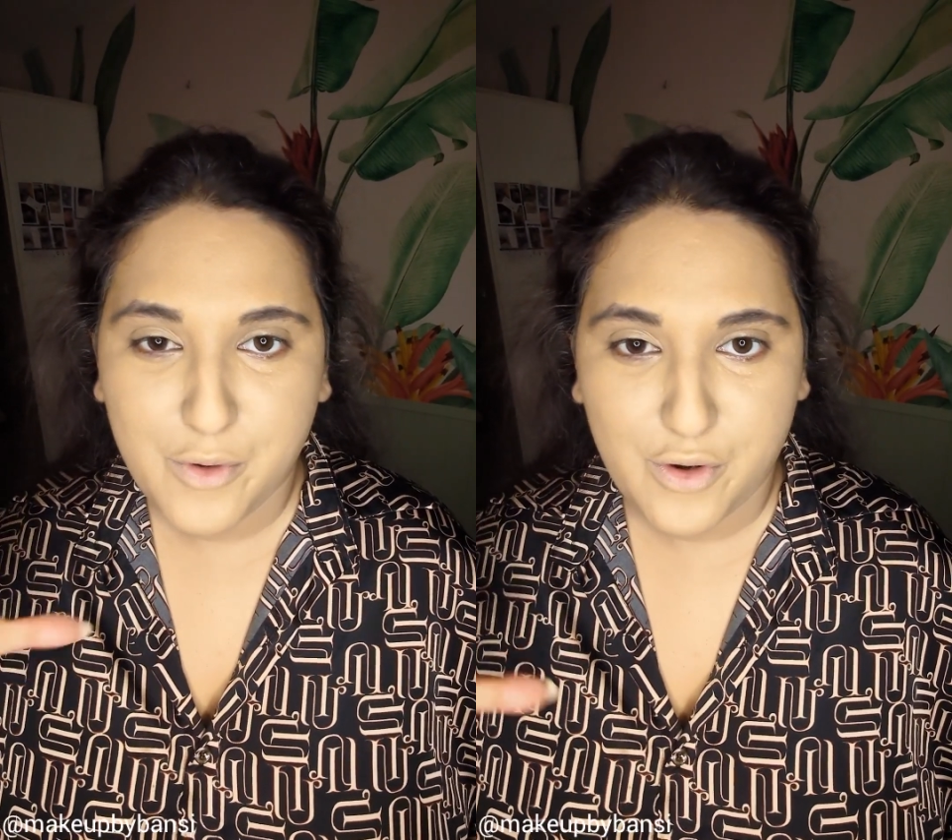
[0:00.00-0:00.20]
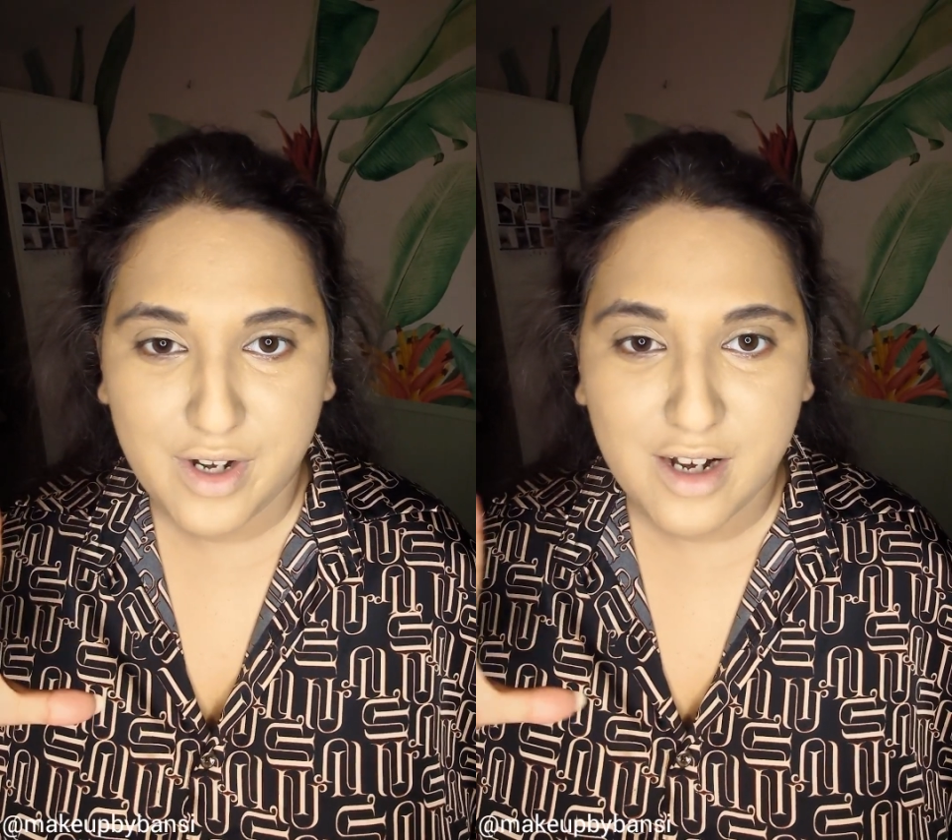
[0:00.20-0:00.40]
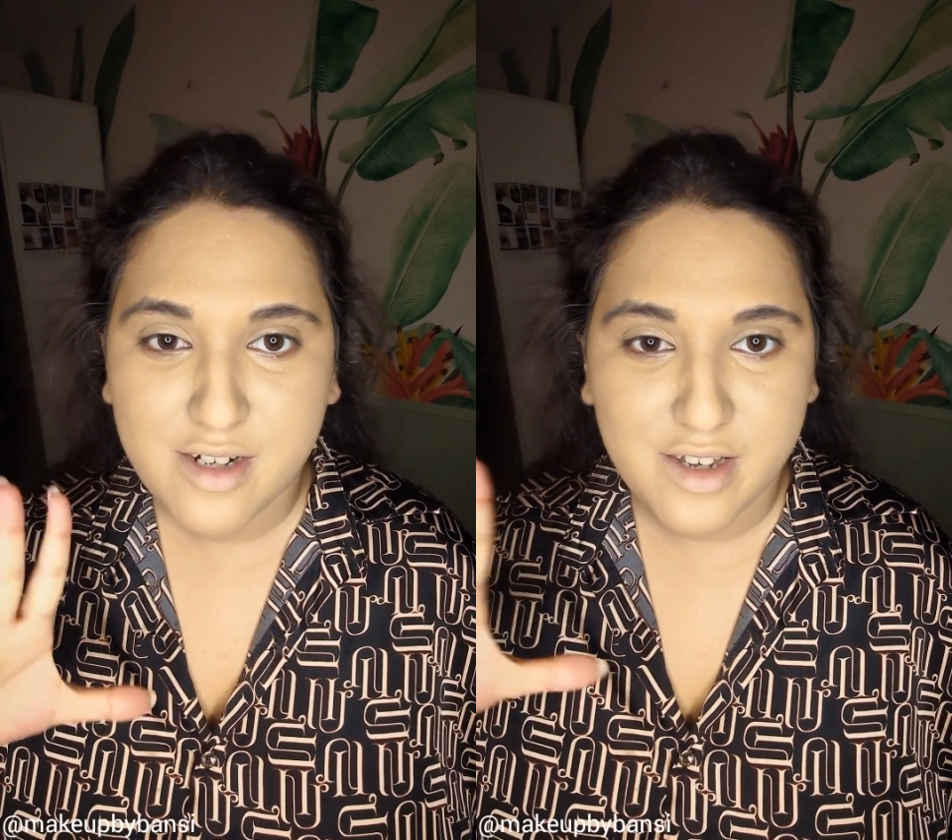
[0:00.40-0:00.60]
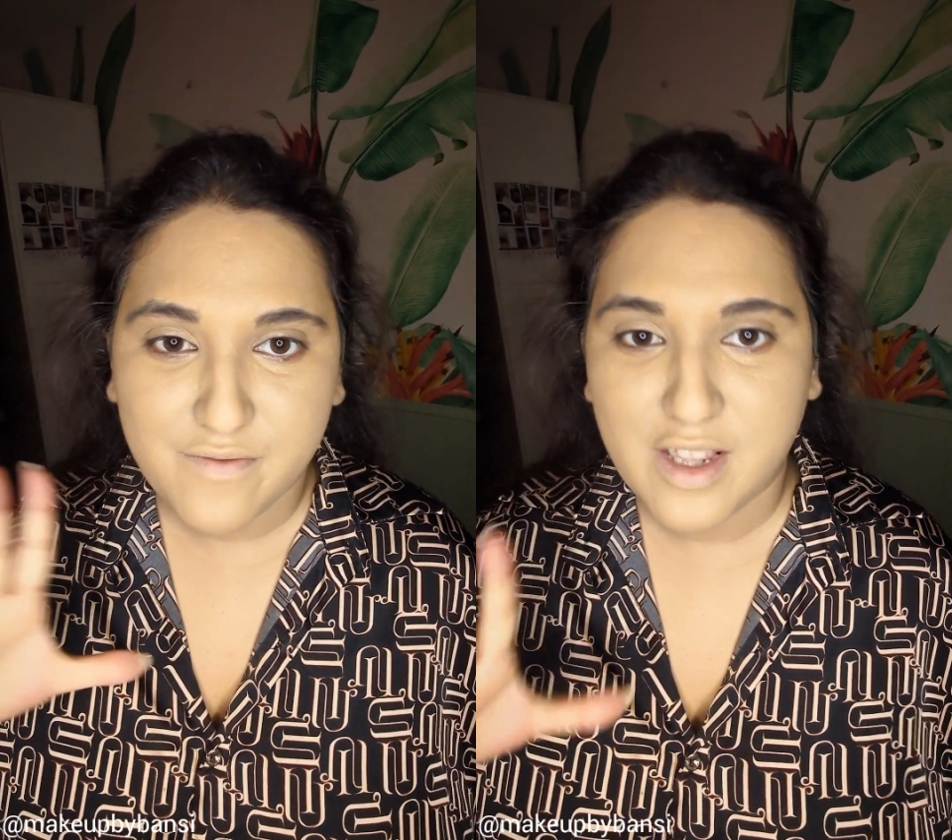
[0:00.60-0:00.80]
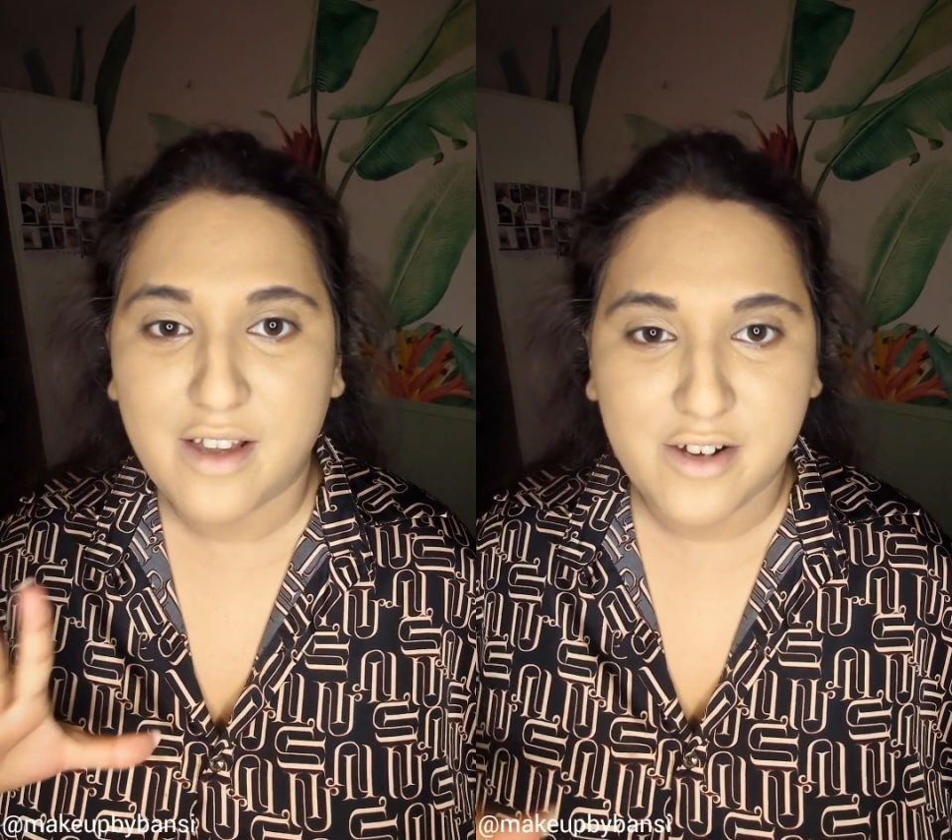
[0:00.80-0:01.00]
product
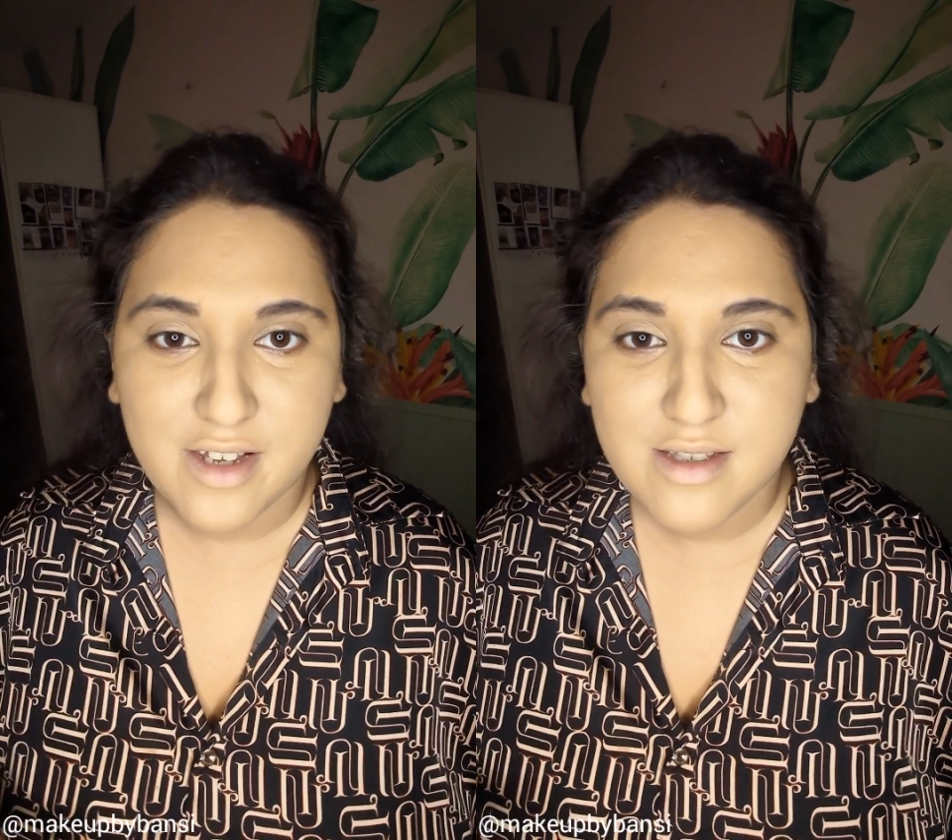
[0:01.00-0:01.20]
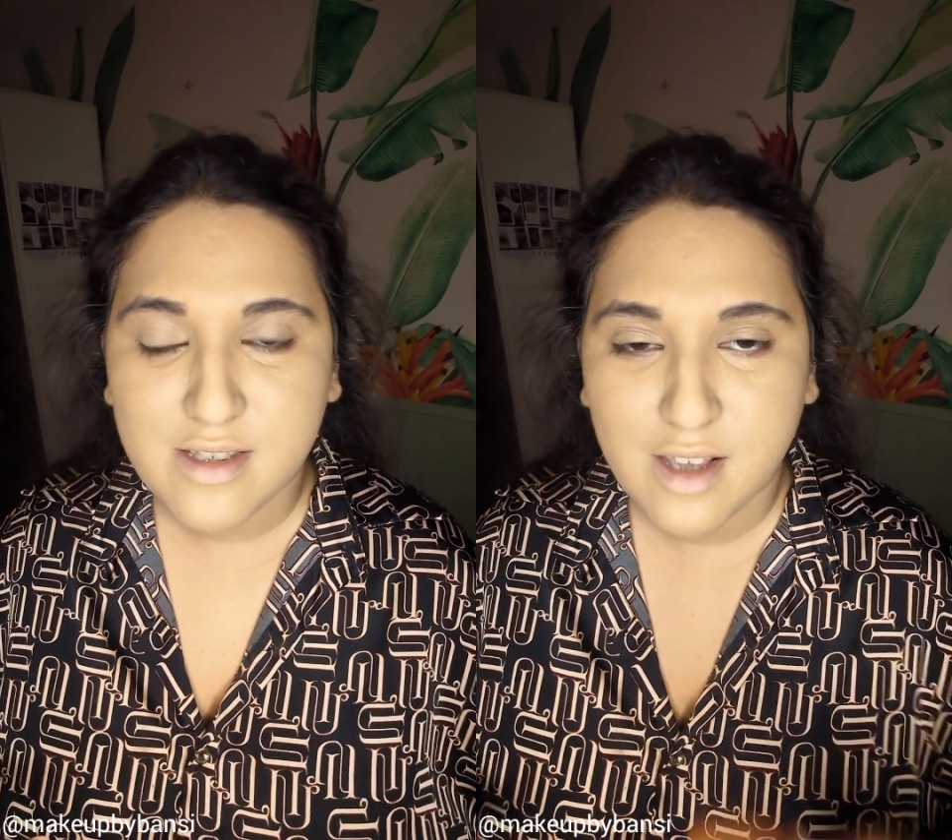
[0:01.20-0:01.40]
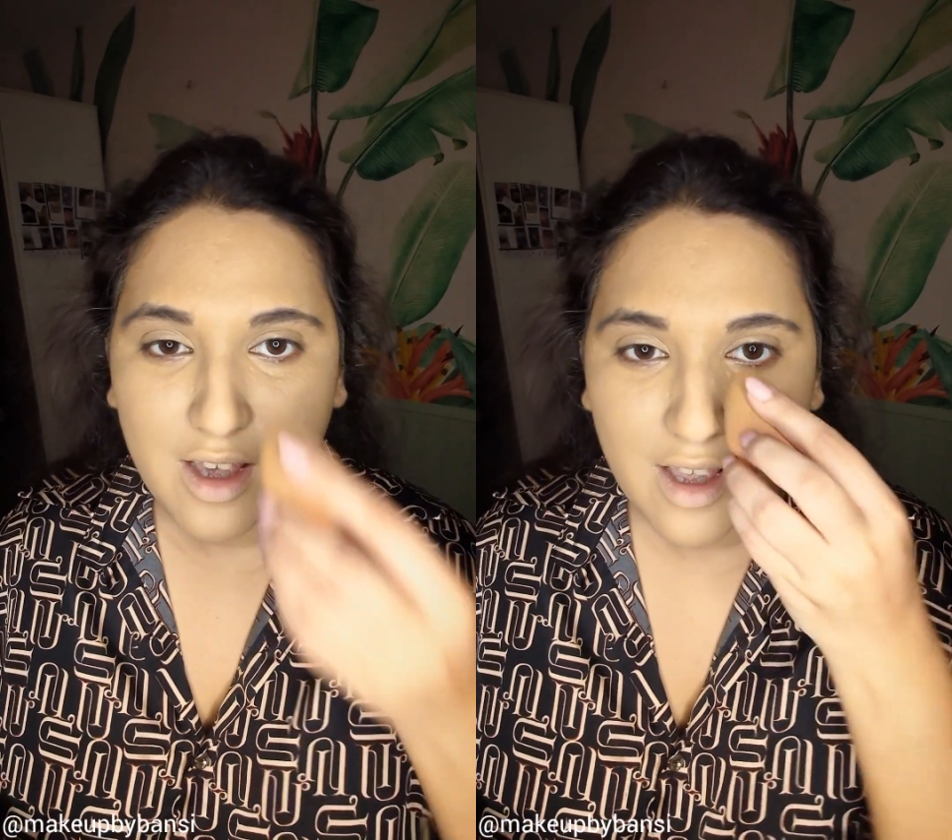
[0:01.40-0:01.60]
if there is,